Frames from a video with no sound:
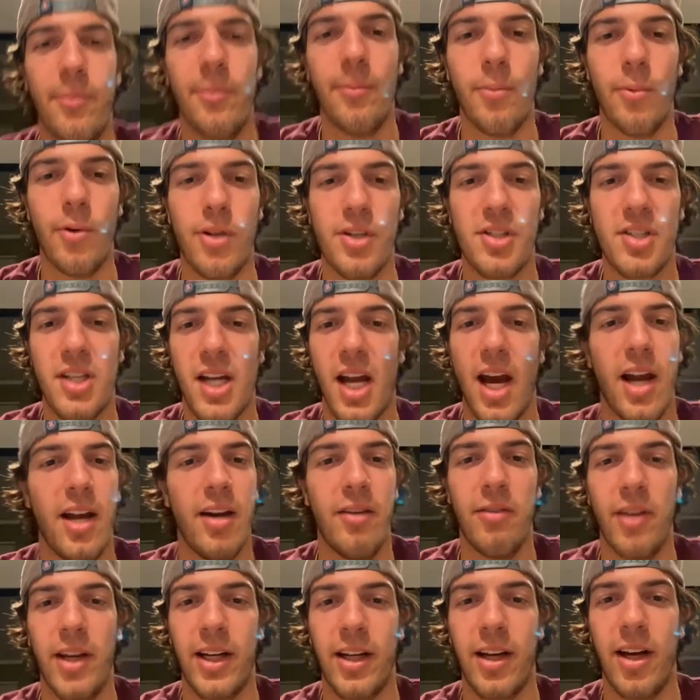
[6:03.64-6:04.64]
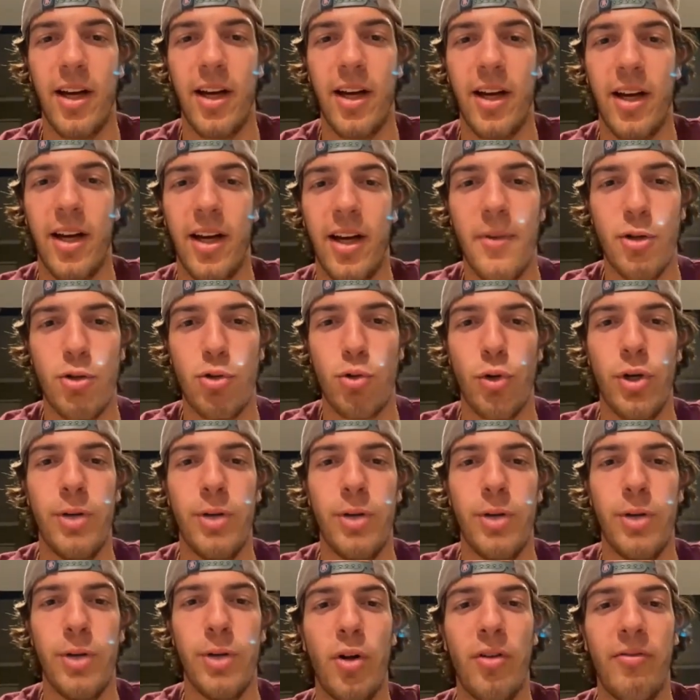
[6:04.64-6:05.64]
was kind of like a dream
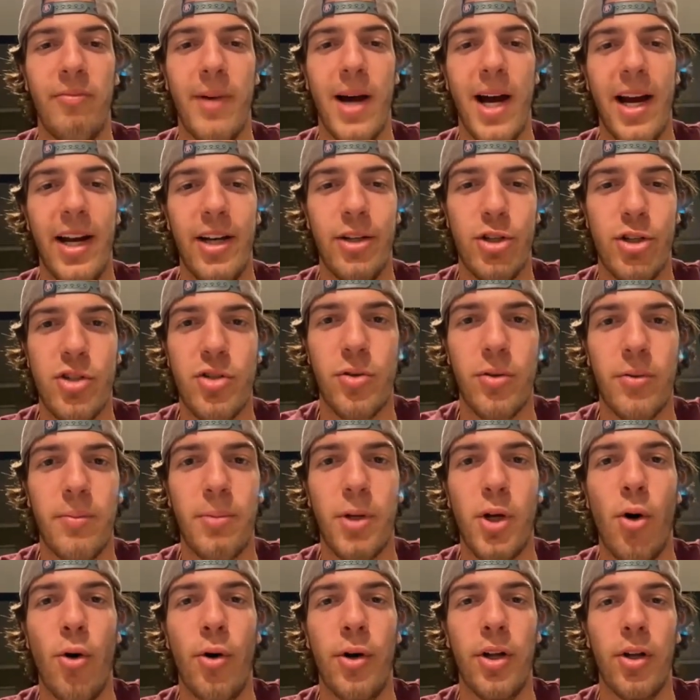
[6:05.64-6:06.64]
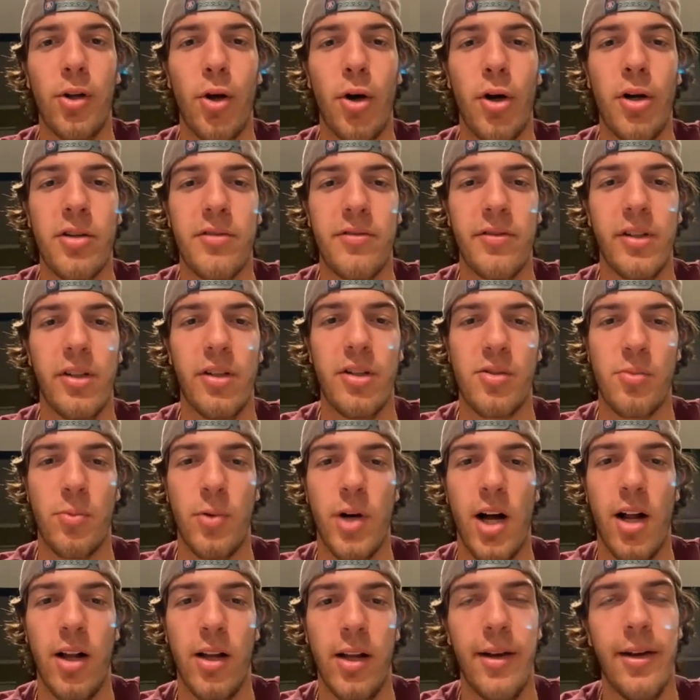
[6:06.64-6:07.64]
school of mine. Just going to Lawrenceville as
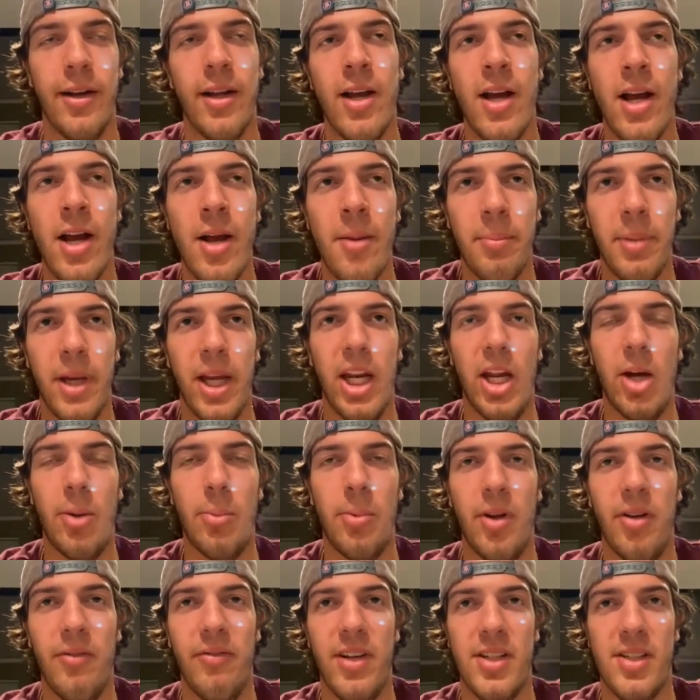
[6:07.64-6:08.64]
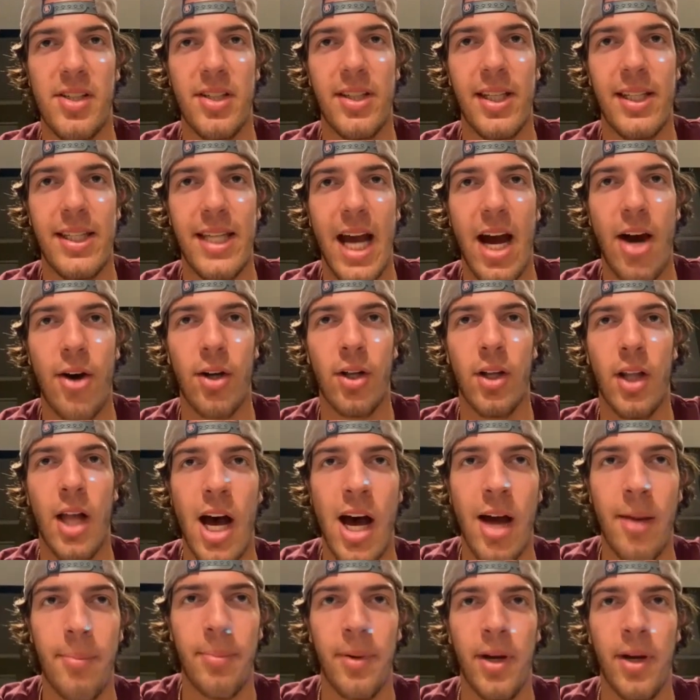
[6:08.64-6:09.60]
well and being able to visit the town a lot.